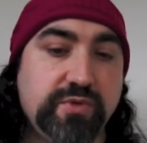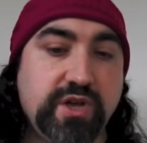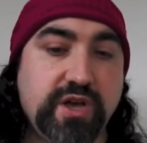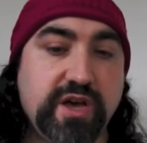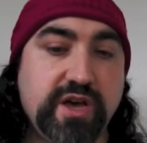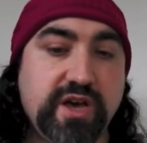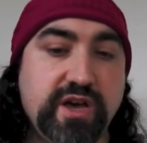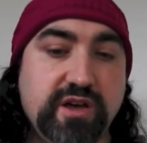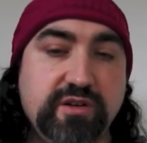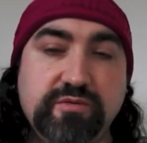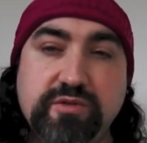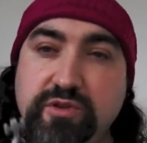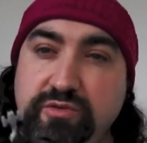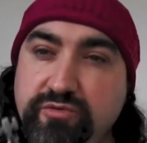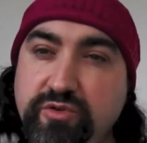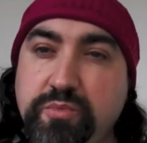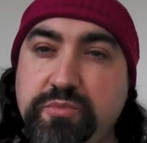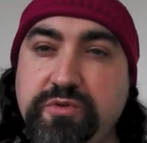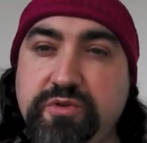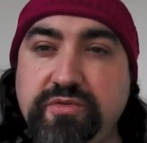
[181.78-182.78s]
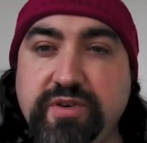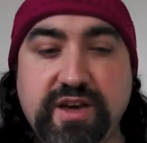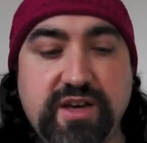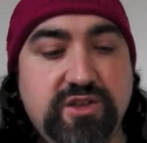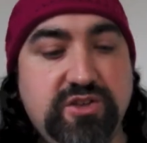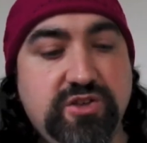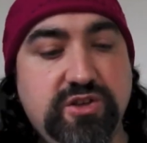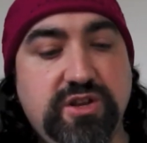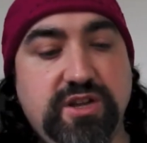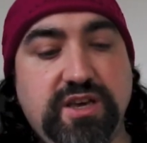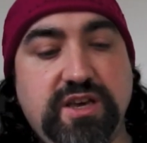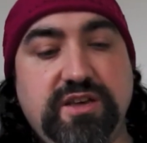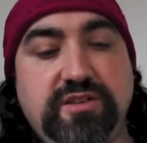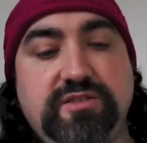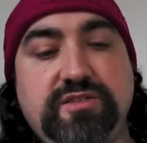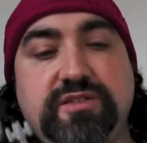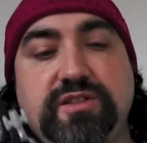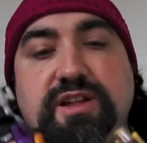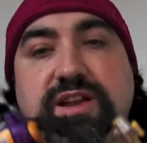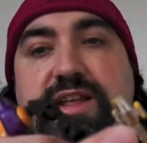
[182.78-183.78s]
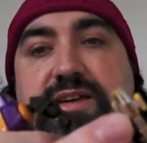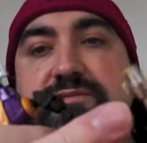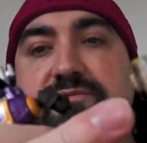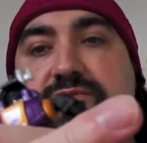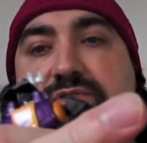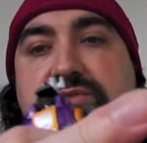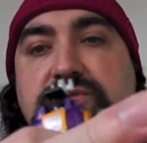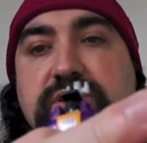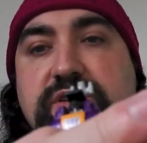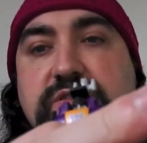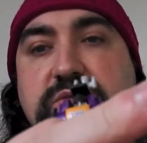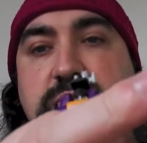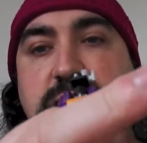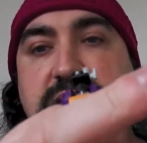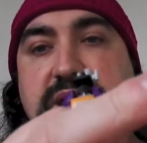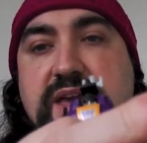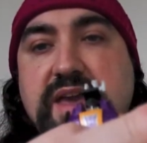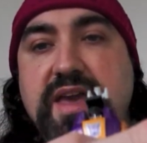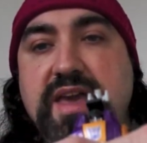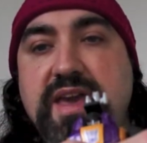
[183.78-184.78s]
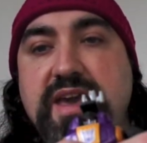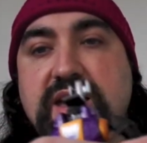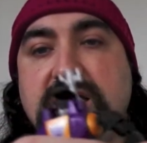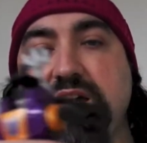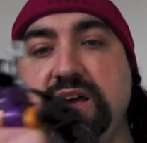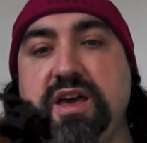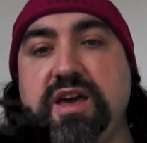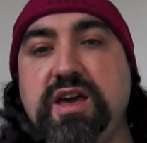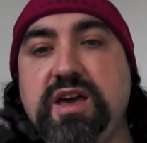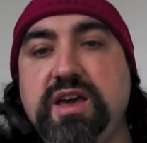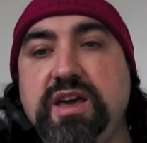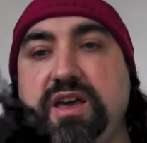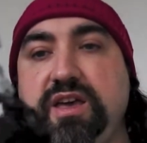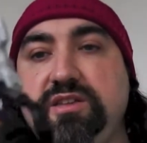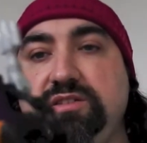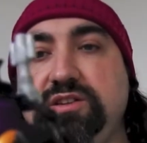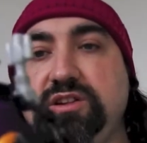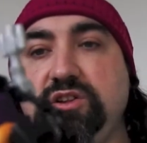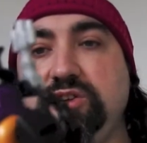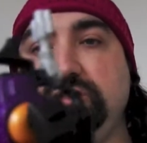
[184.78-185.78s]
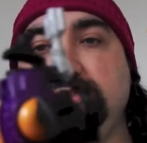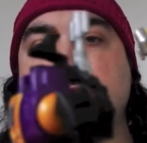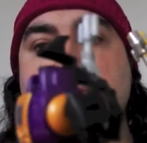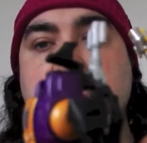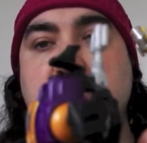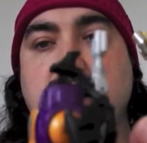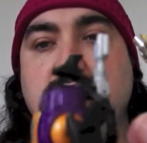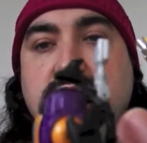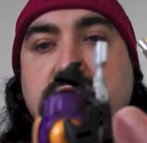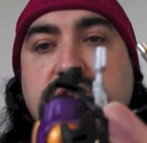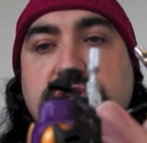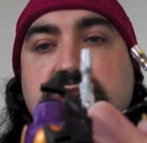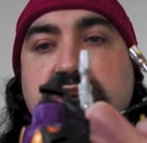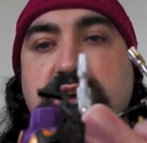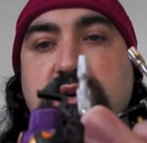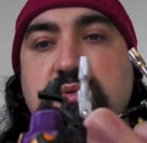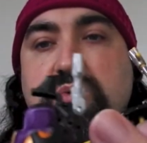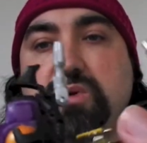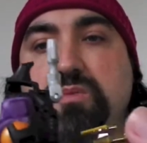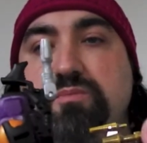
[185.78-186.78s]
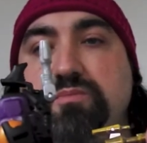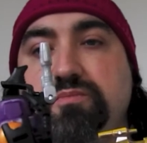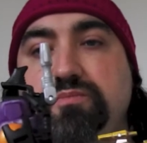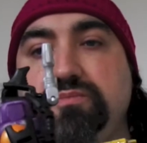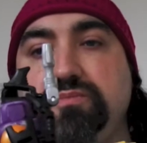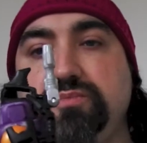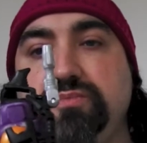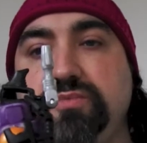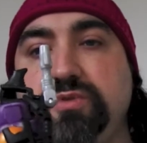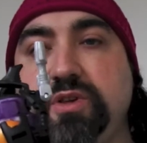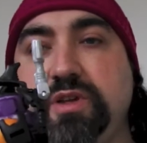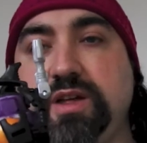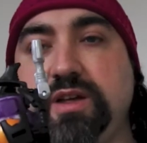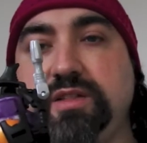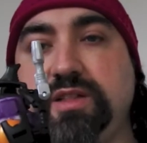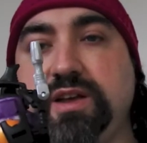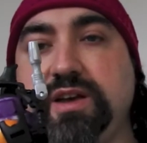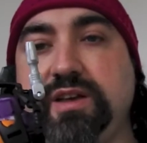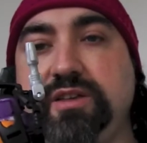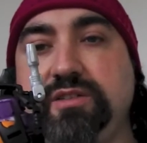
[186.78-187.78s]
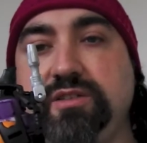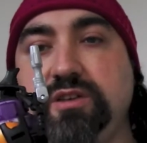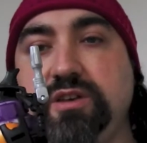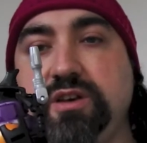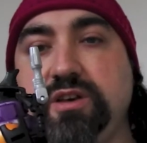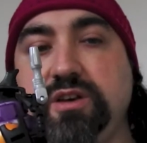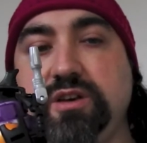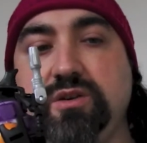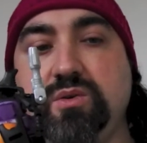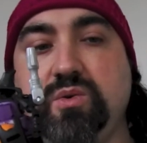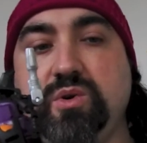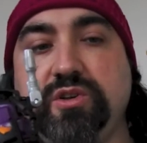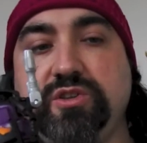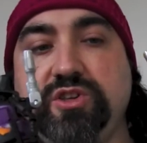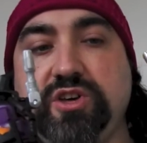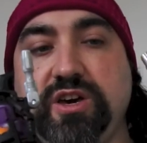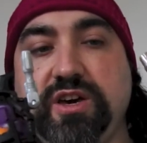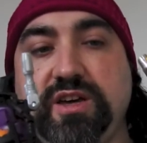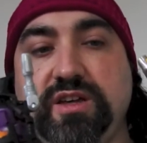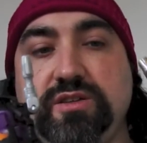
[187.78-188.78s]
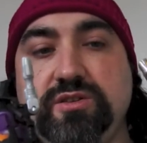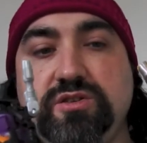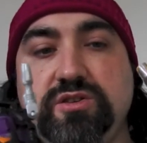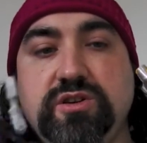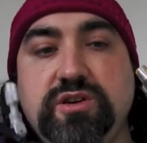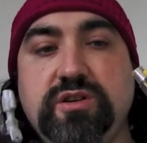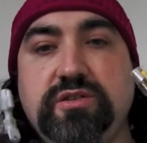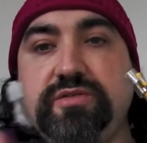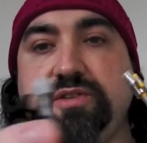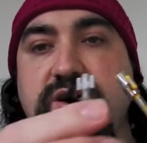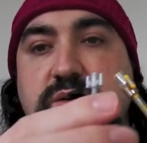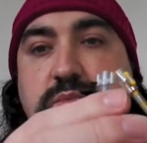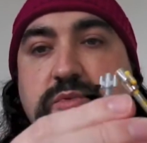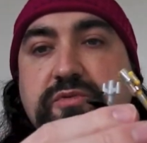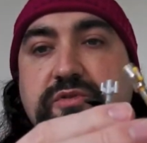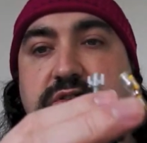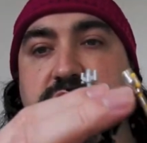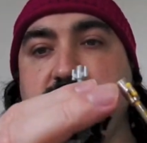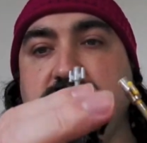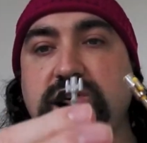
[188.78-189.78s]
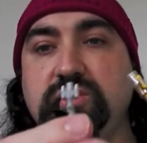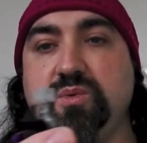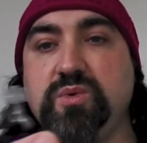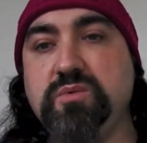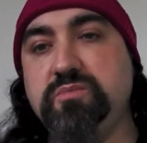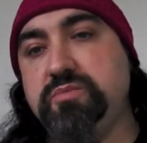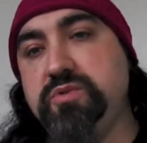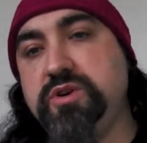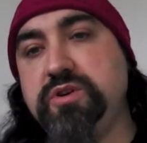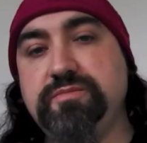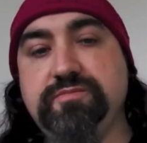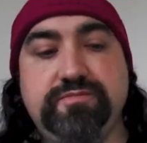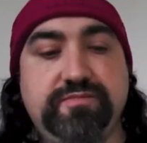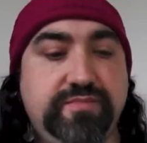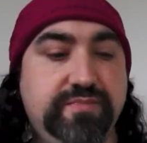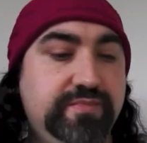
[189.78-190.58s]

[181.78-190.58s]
another observation is the length of this bit here is a lot smaller on the new one, so that is quite a change, and I think I prefer the long one, but